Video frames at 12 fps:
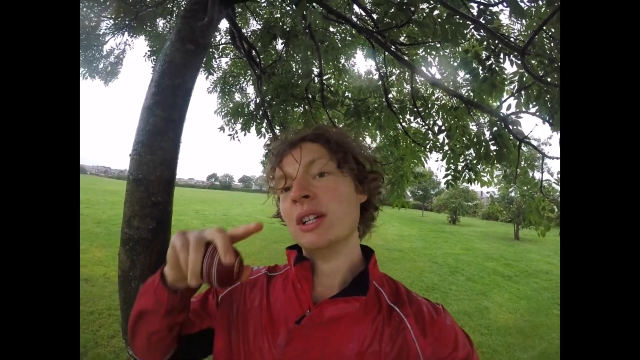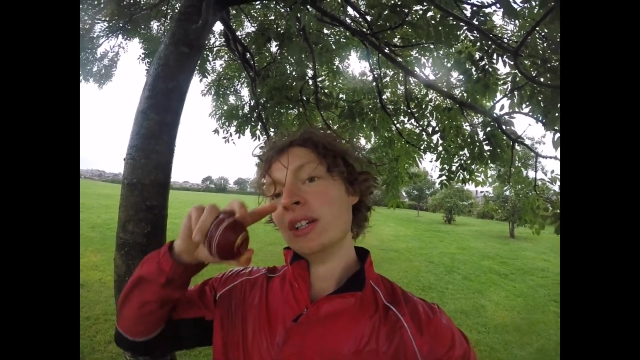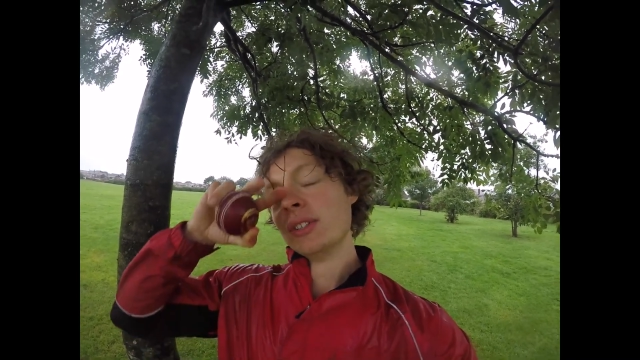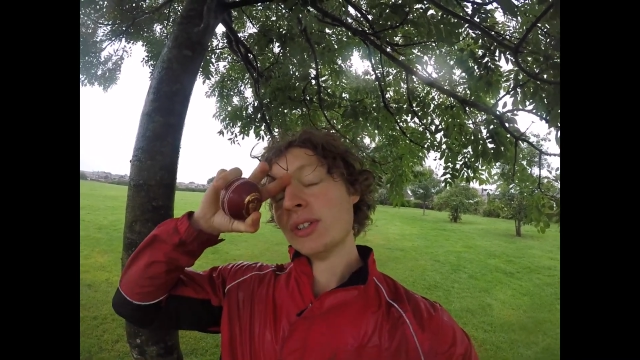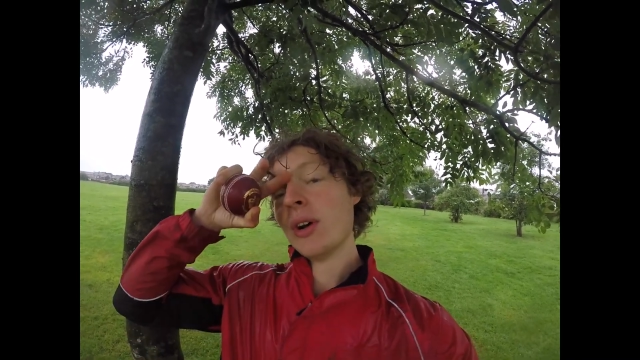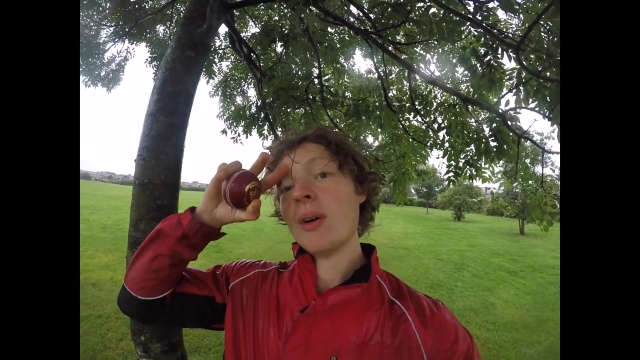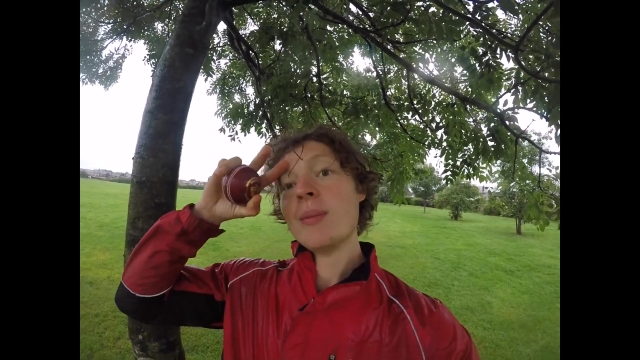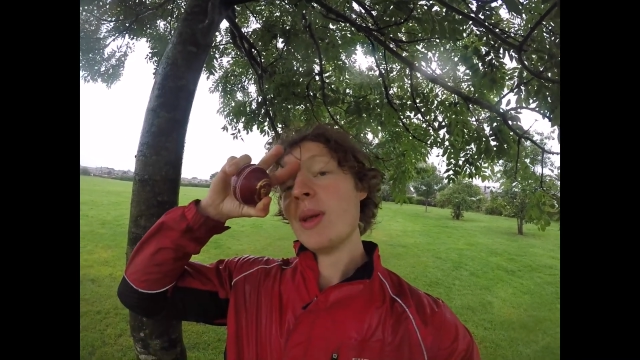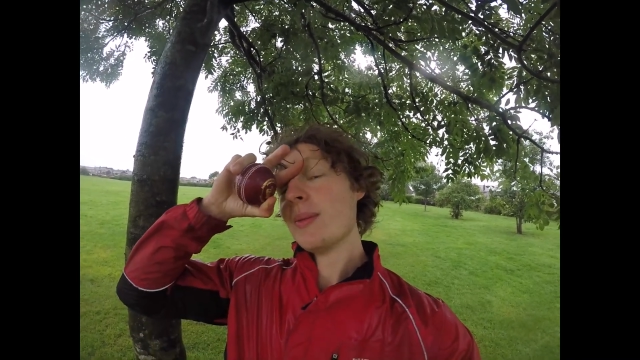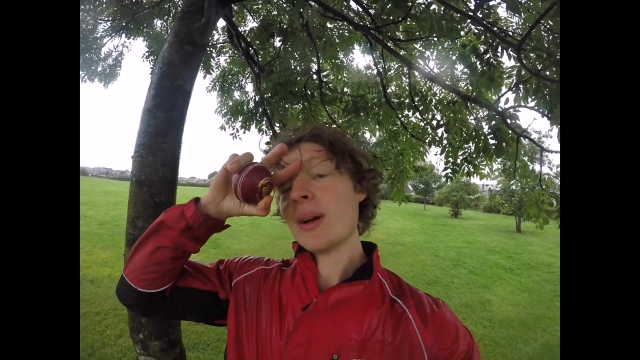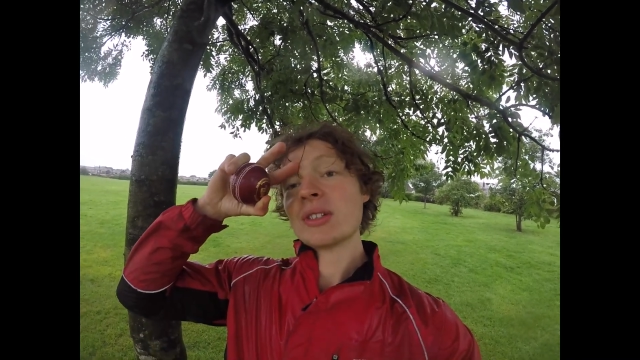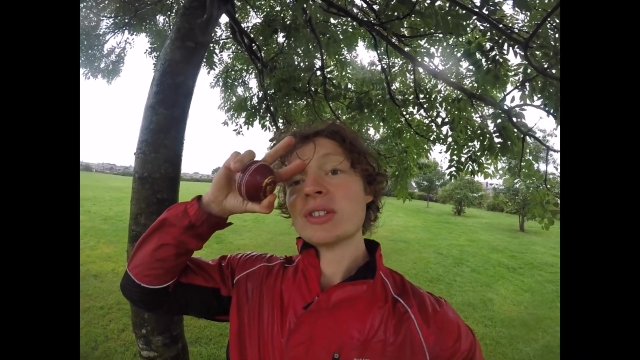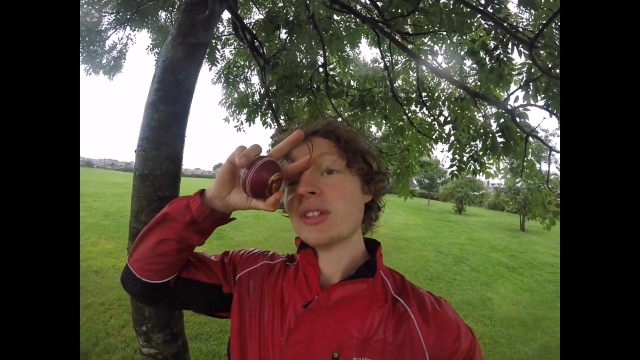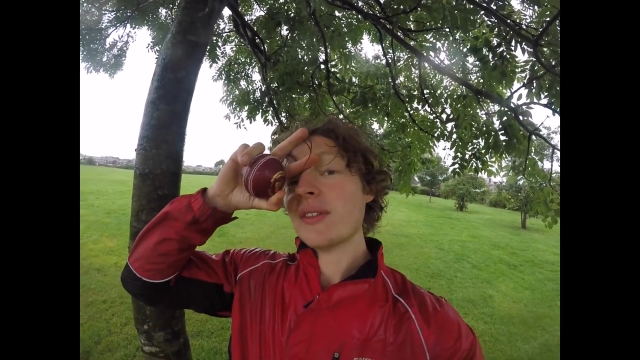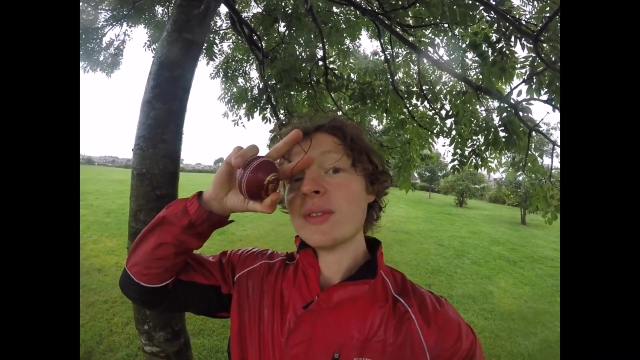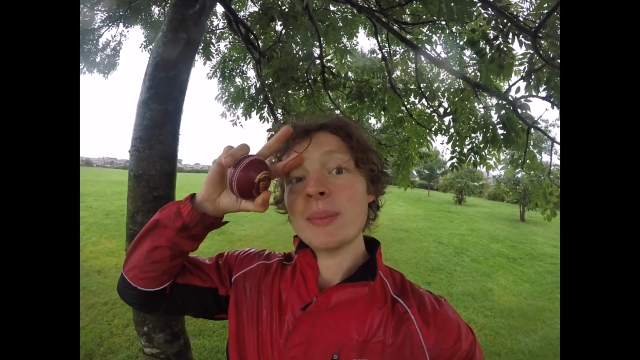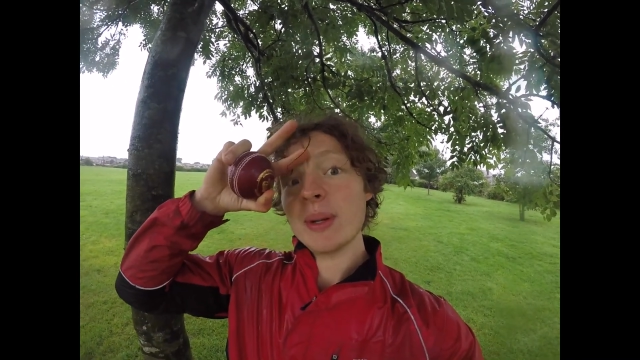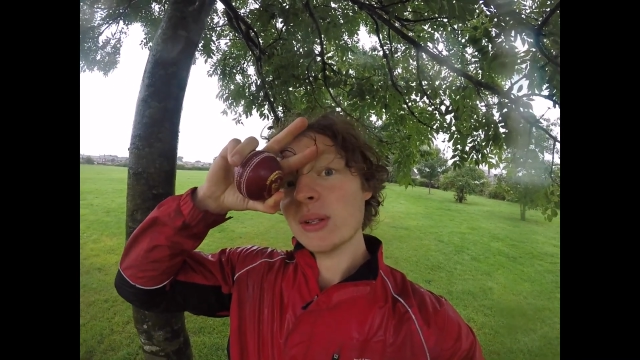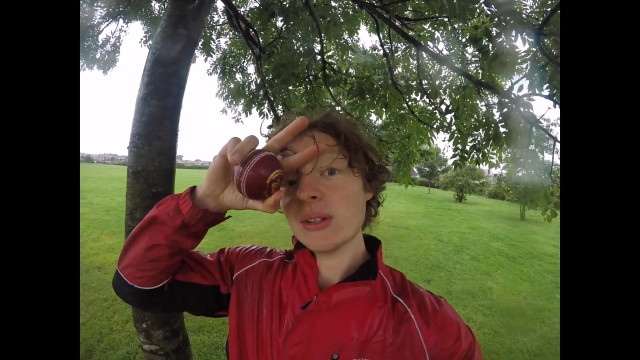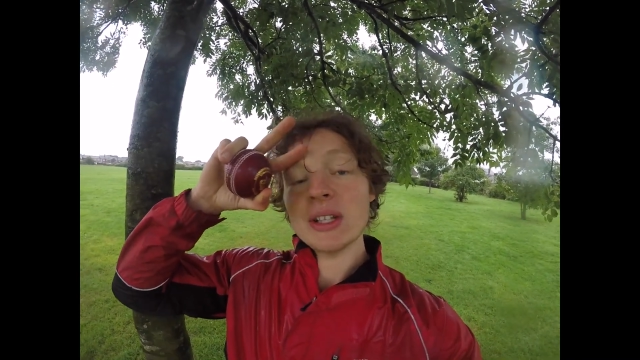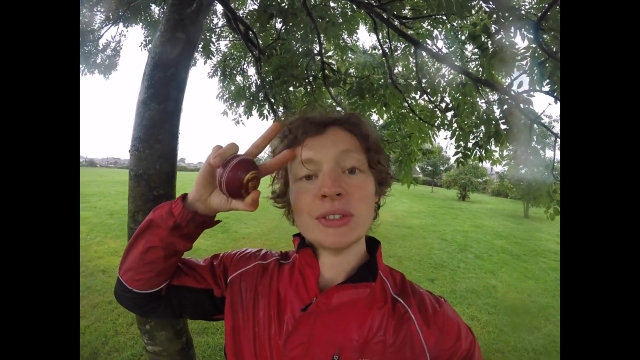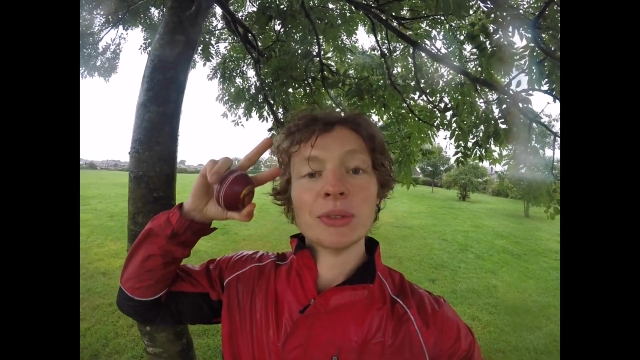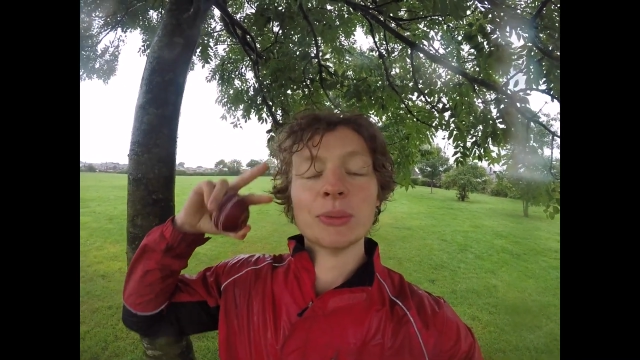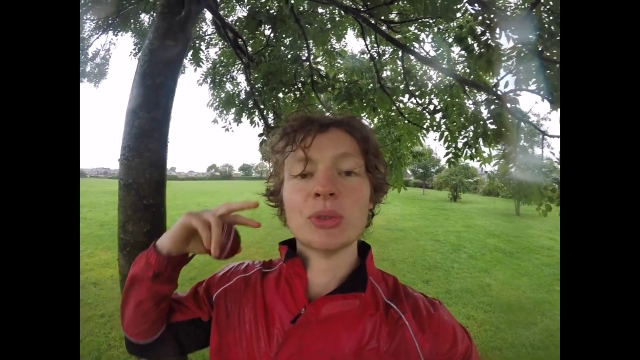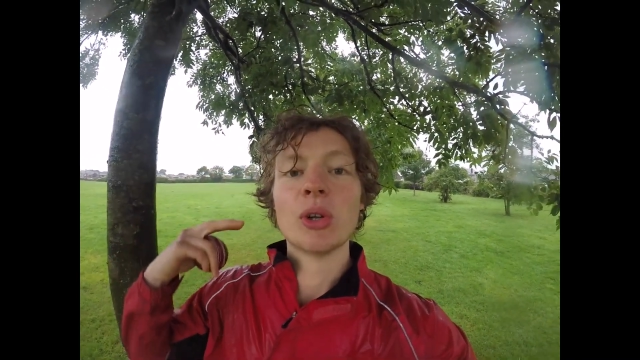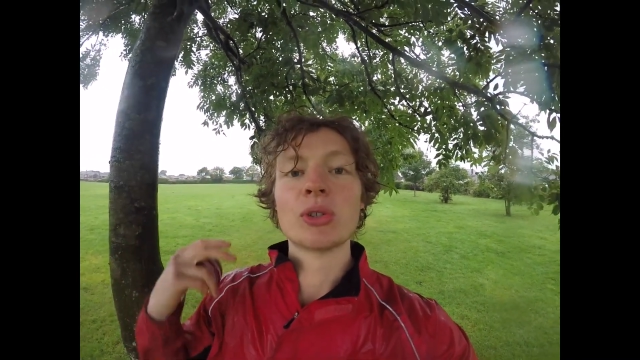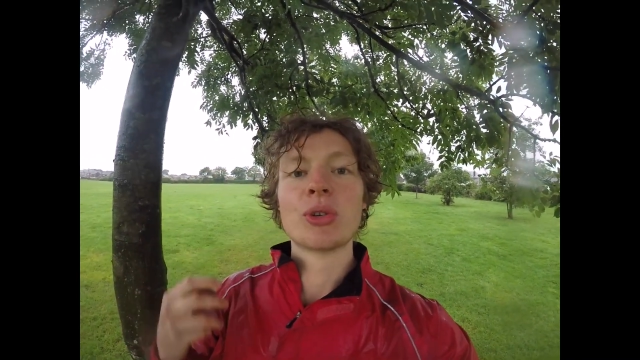So maybe I'll just have to build like some sort of